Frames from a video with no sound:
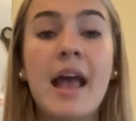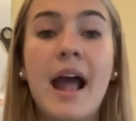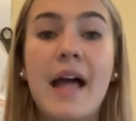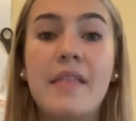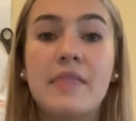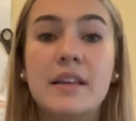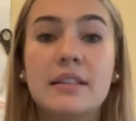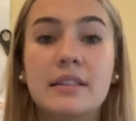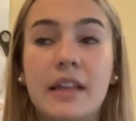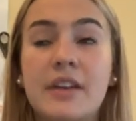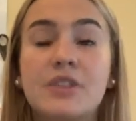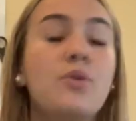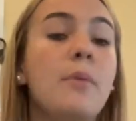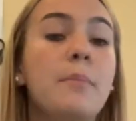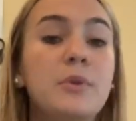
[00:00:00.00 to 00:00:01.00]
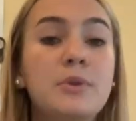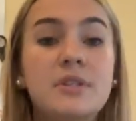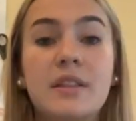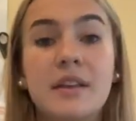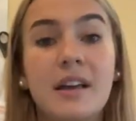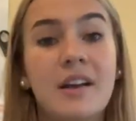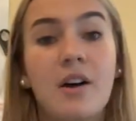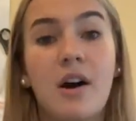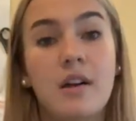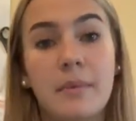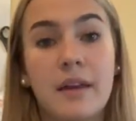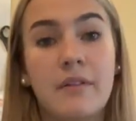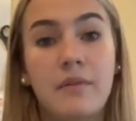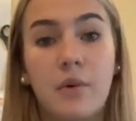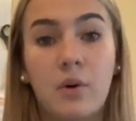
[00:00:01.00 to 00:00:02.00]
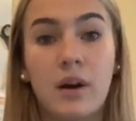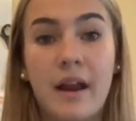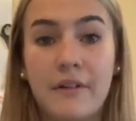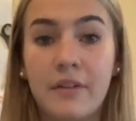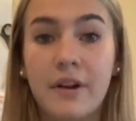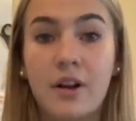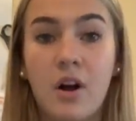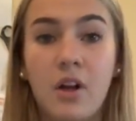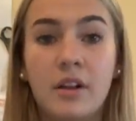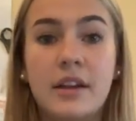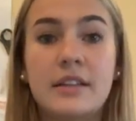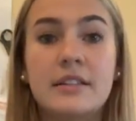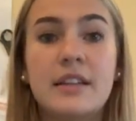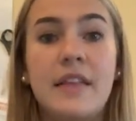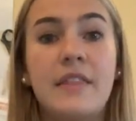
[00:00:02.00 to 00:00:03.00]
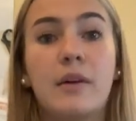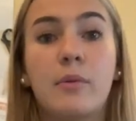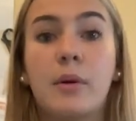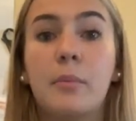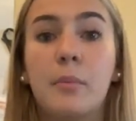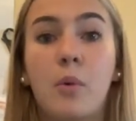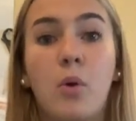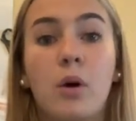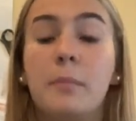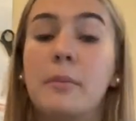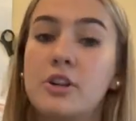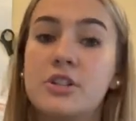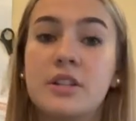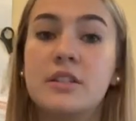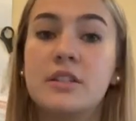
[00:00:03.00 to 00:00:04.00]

and this led to a boost in the economy for every colonist, and there were more merchants